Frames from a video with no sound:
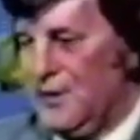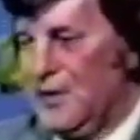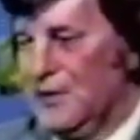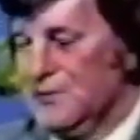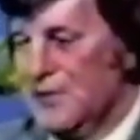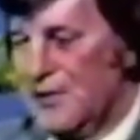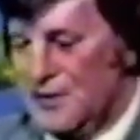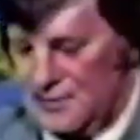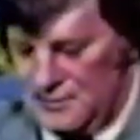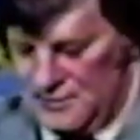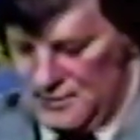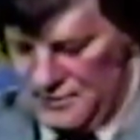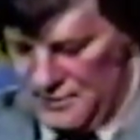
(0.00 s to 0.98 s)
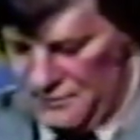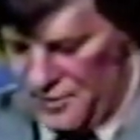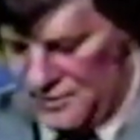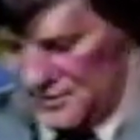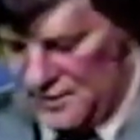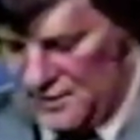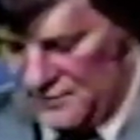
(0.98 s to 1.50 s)
in the
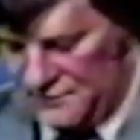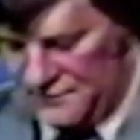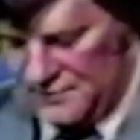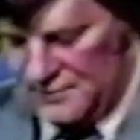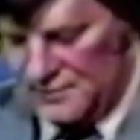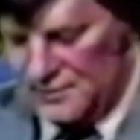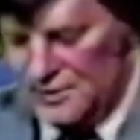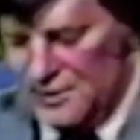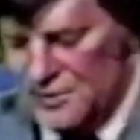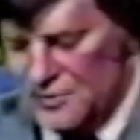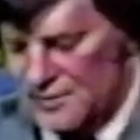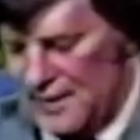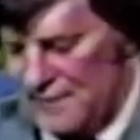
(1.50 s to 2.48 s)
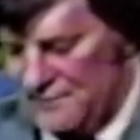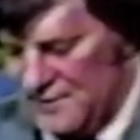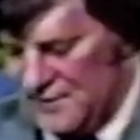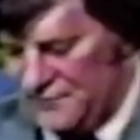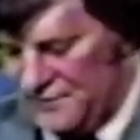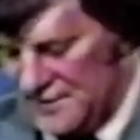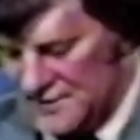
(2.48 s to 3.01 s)
book of Luke, I
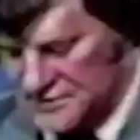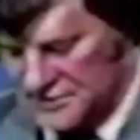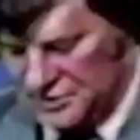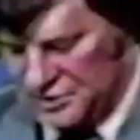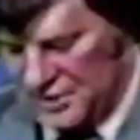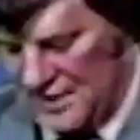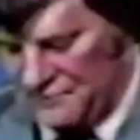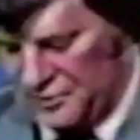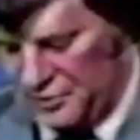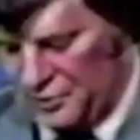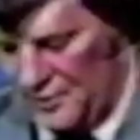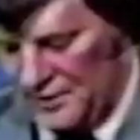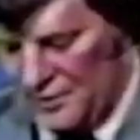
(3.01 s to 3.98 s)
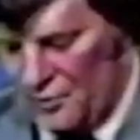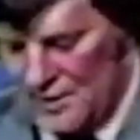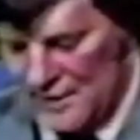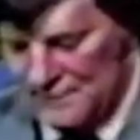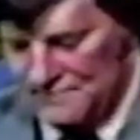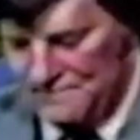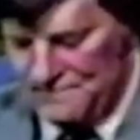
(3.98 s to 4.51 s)
believe it is, in chapter
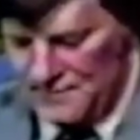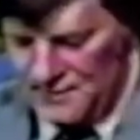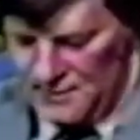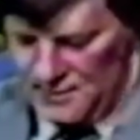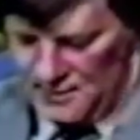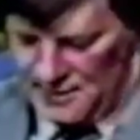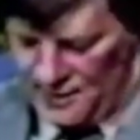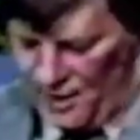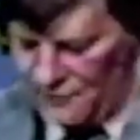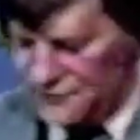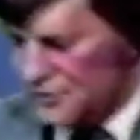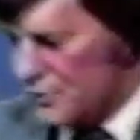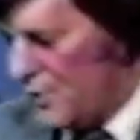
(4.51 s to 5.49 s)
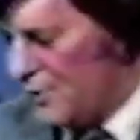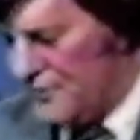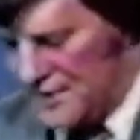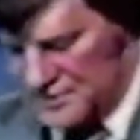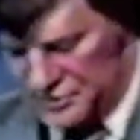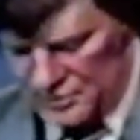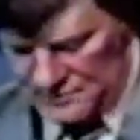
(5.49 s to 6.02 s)
21, and I often quote
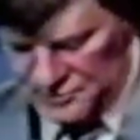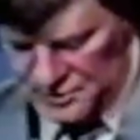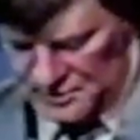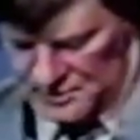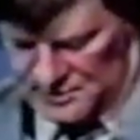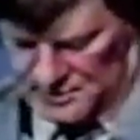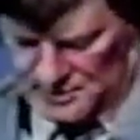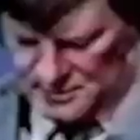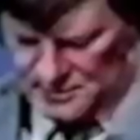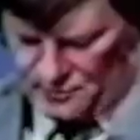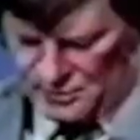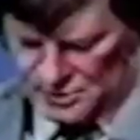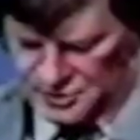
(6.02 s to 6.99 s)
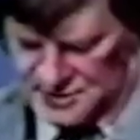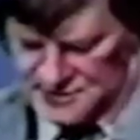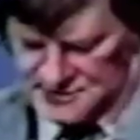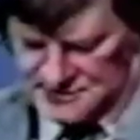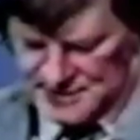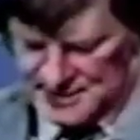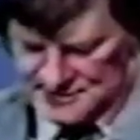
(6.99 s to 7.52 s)
that scripture, where
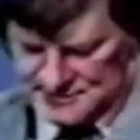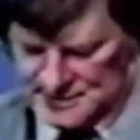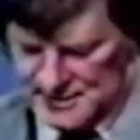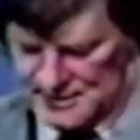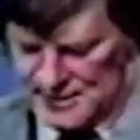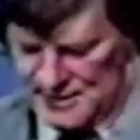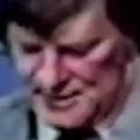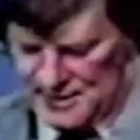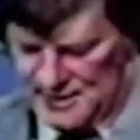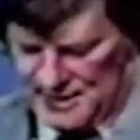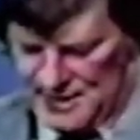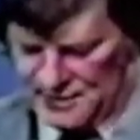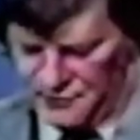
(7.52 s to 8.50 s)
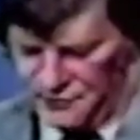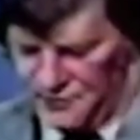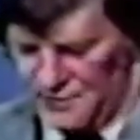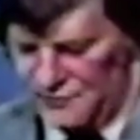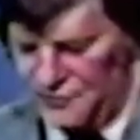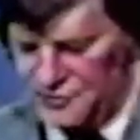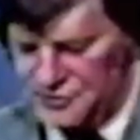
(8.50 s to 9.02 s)
Jesus had said, "And
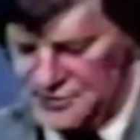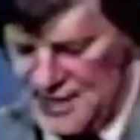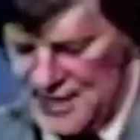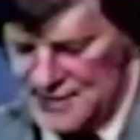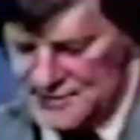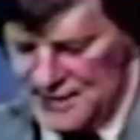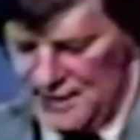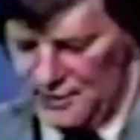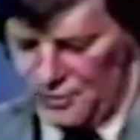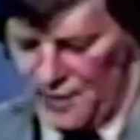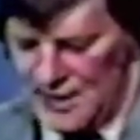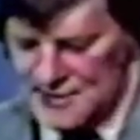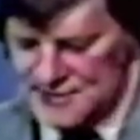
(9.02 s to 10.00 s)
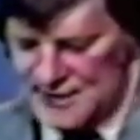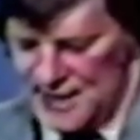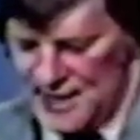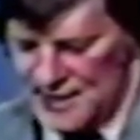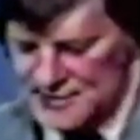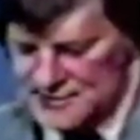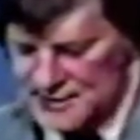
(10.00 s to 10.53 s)
fearful sights and great
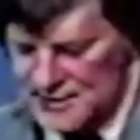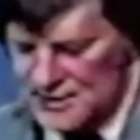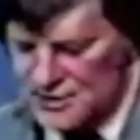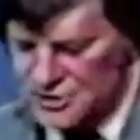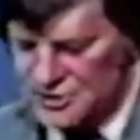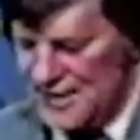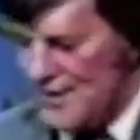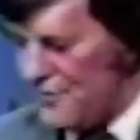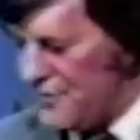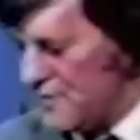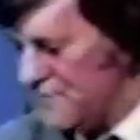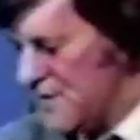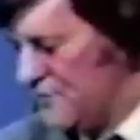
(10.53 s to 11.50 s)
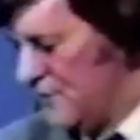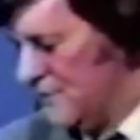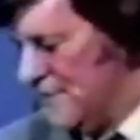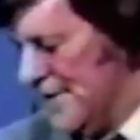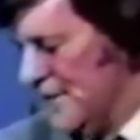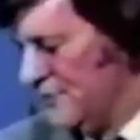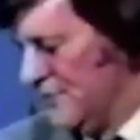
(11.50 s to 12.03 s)
signs shall there be
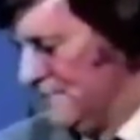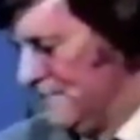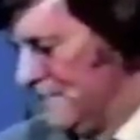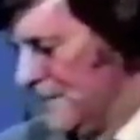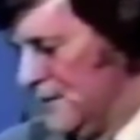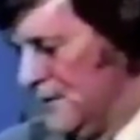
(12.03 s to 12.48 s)
from heaven."